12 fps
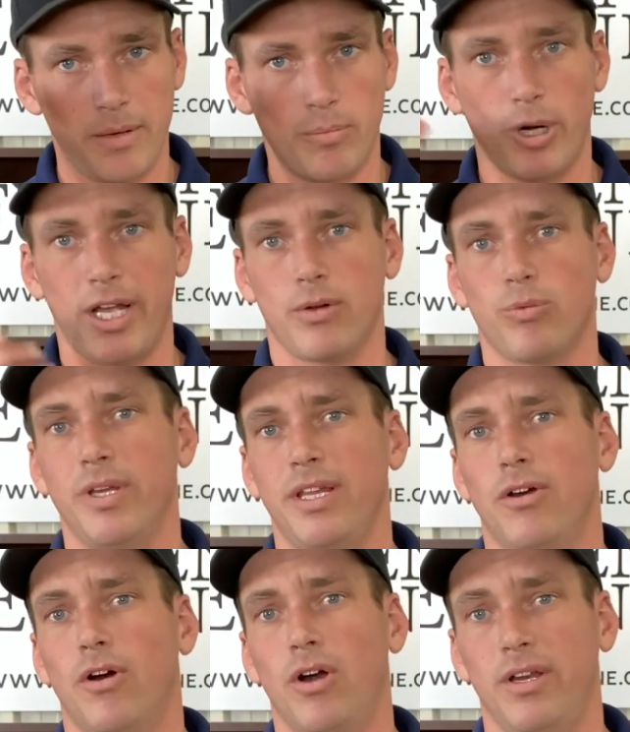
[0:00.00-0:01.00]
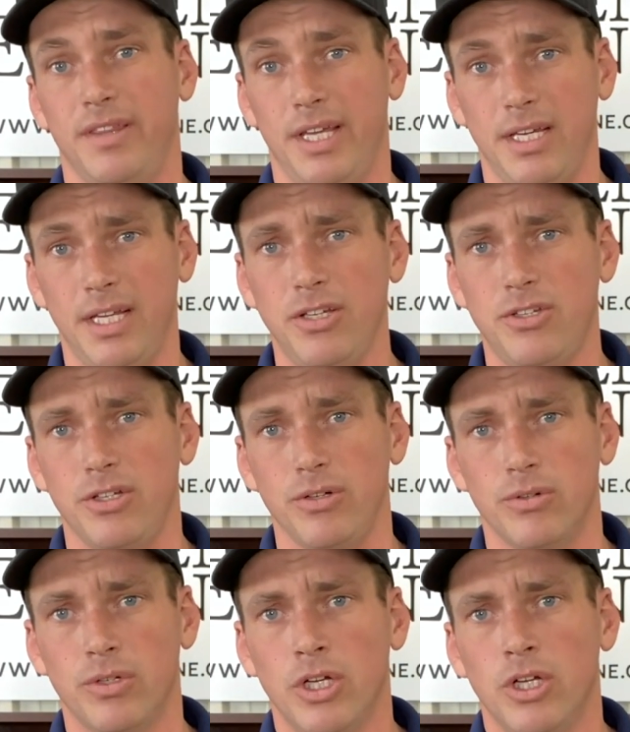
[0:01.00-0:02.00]
break really hard and they need
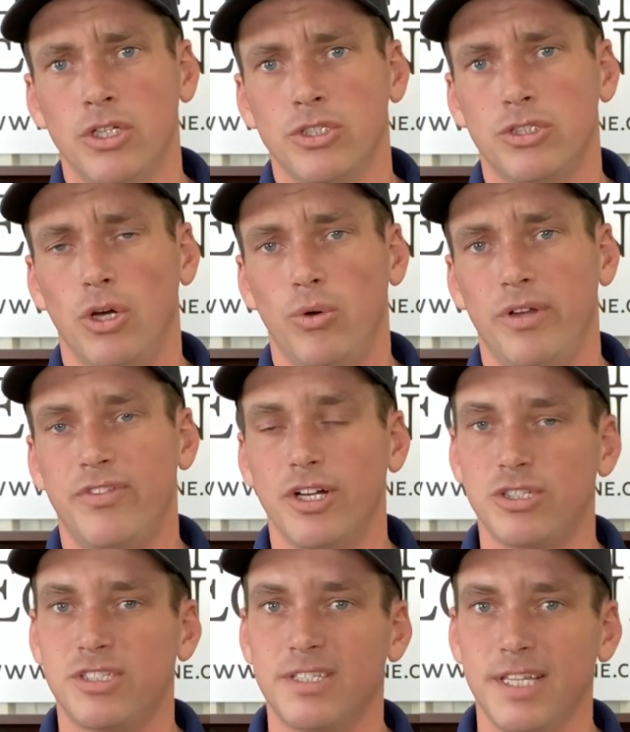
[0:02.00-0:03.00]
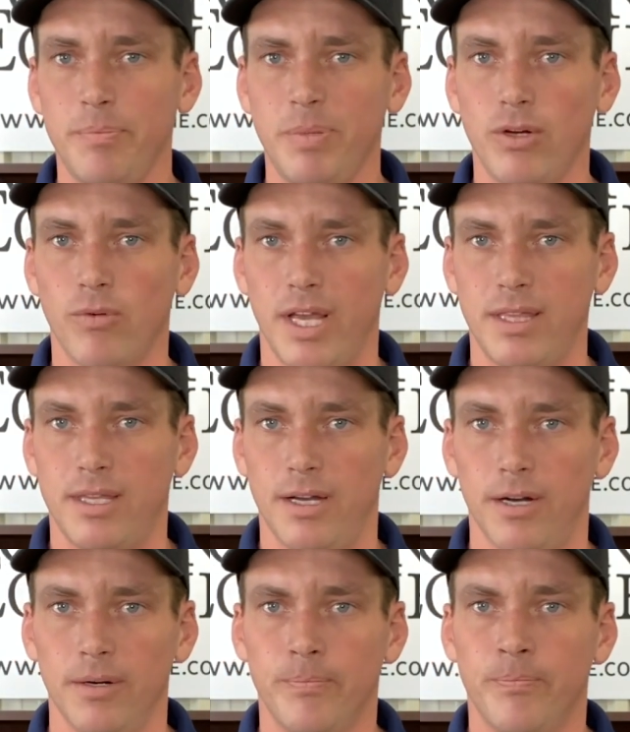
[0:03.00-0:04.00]
to. So if they're slipping right
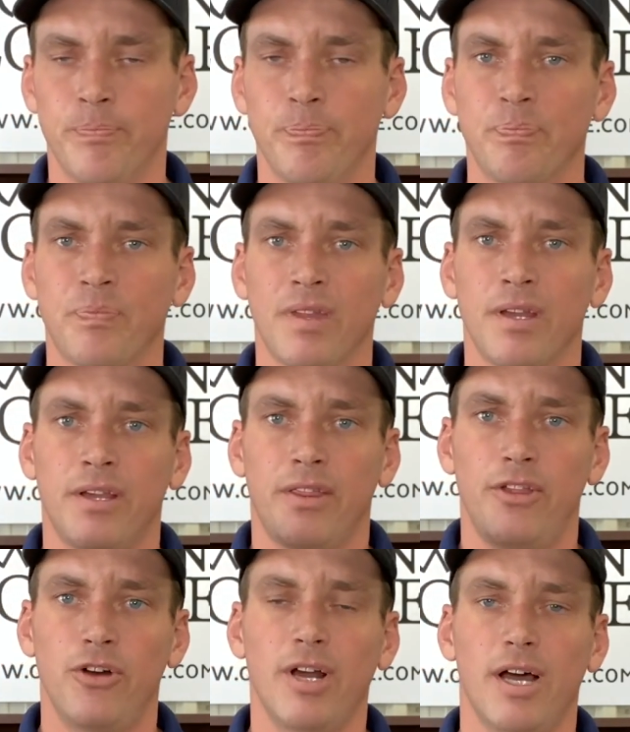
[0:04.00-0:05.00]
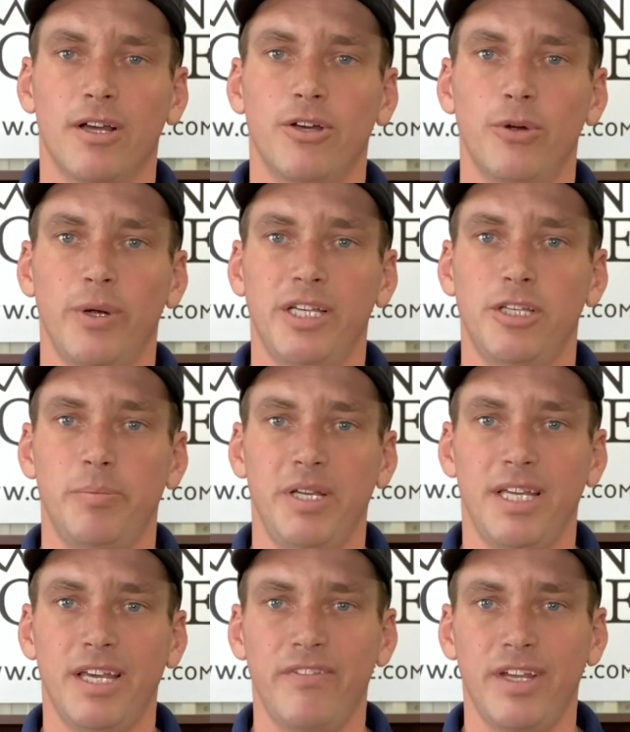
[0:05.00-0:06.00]
there, they're not going to
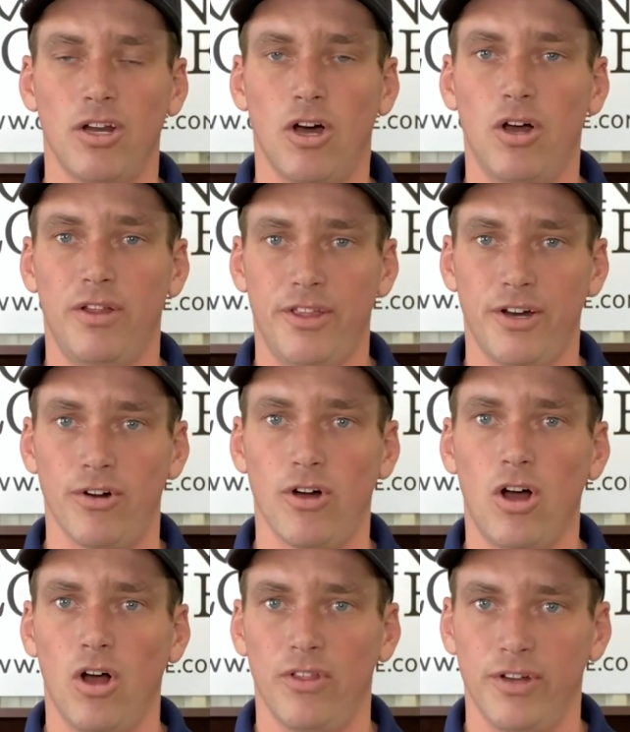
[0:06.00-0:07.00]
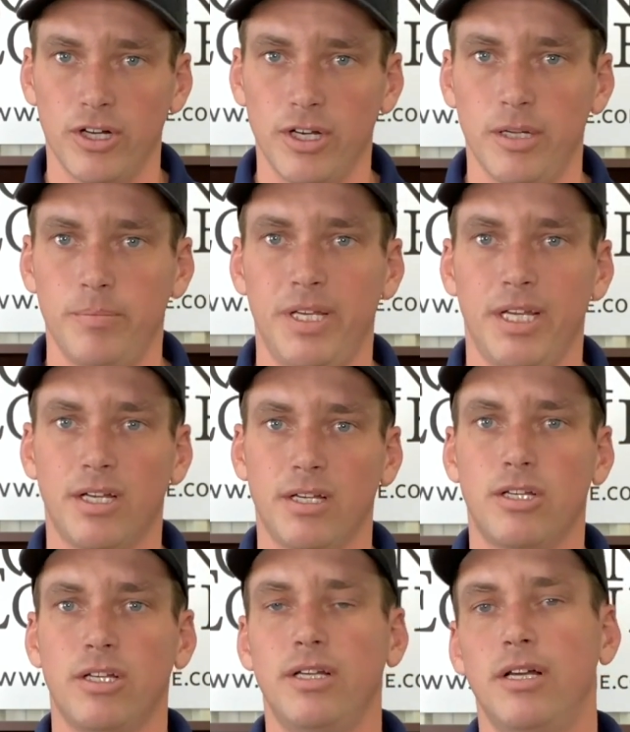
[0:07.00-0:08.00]
be giving their all. They're going to be
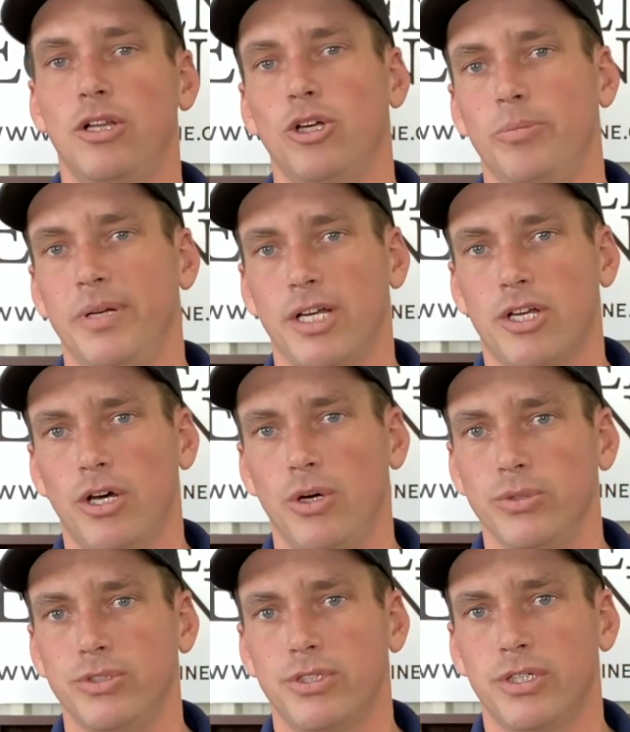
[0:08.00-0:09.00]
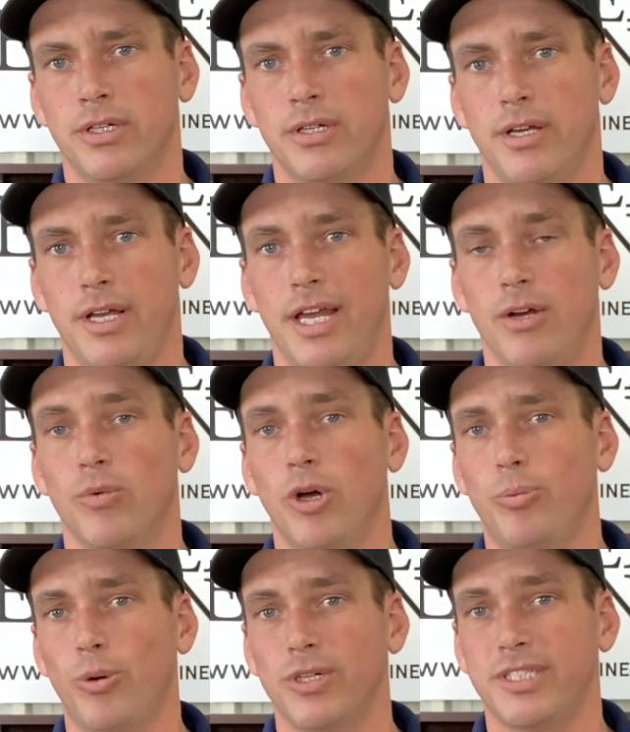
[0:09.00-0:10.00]
a little bit of coast. And a
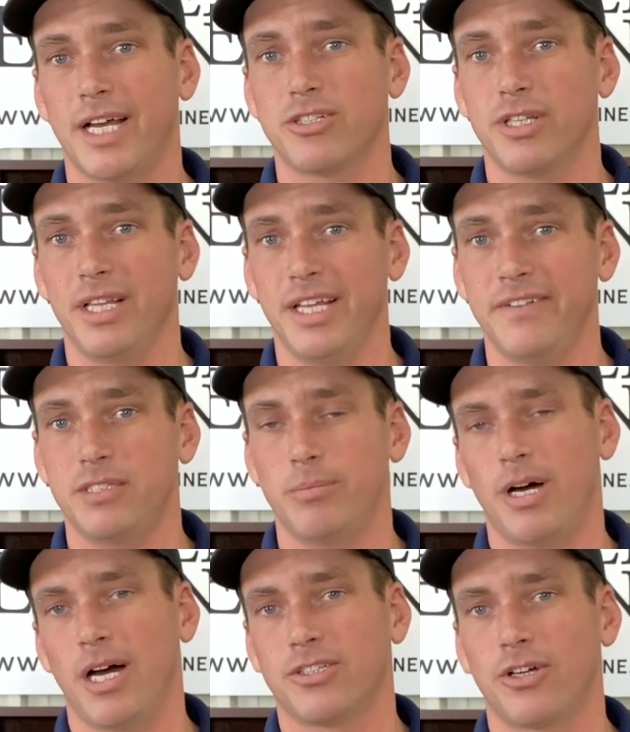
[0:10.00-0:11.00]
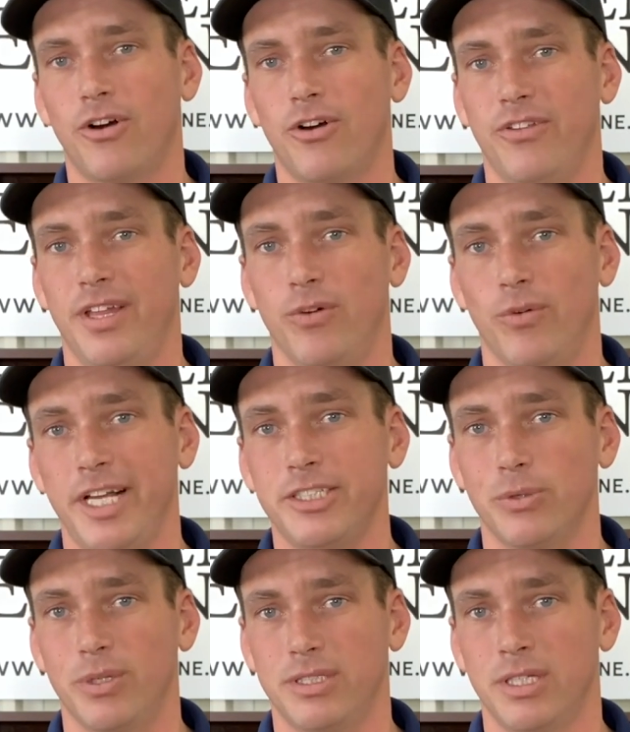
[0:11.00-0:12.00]
rope horse actually leaves the box harder than a
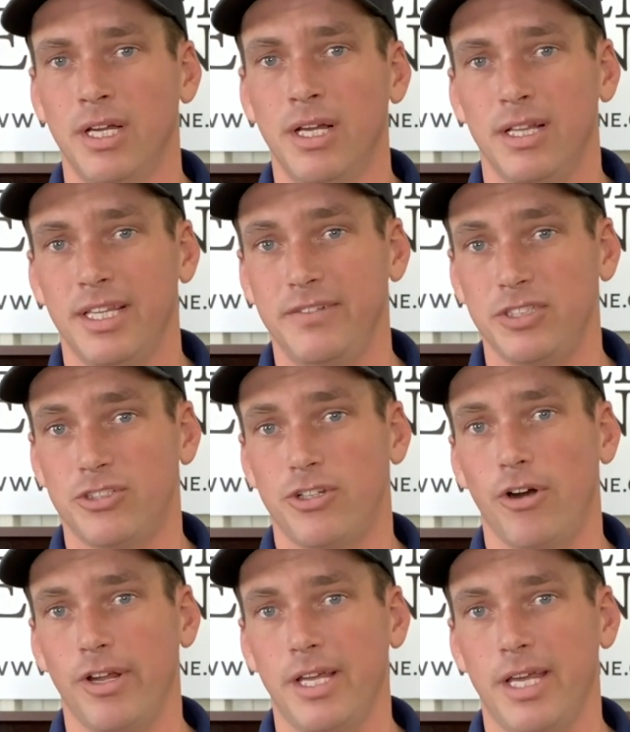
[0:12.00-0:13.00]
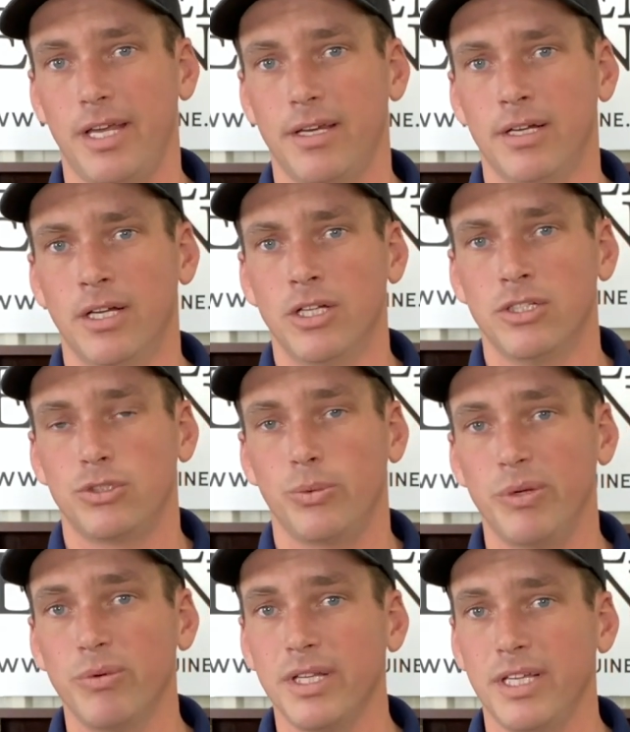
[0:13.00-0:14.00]
racehorse leaves a starting gate. So
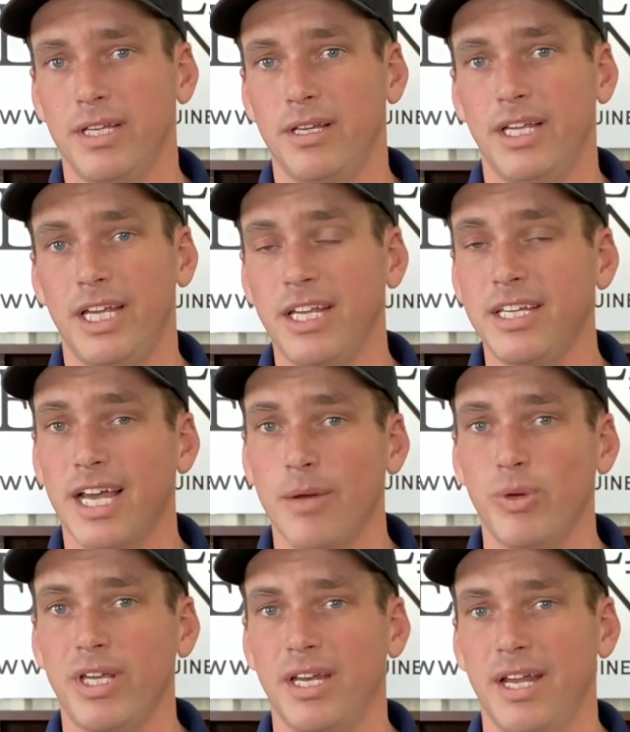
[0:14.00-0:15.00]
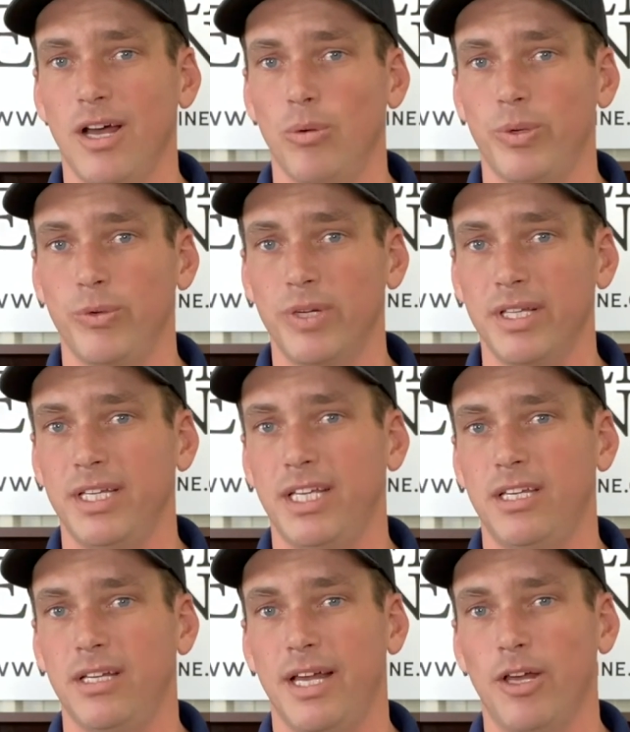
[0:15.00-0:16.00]
we really, anytime we can help, we really
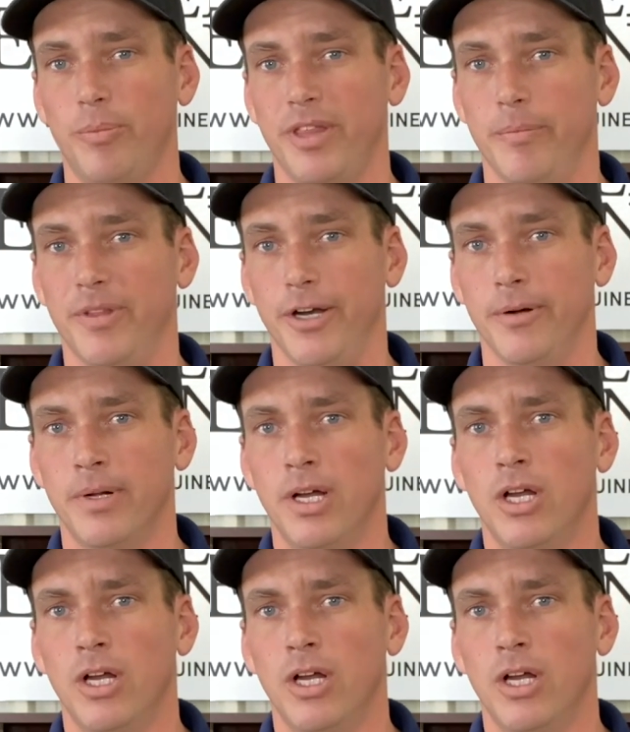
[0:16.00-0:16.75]
need to help them there.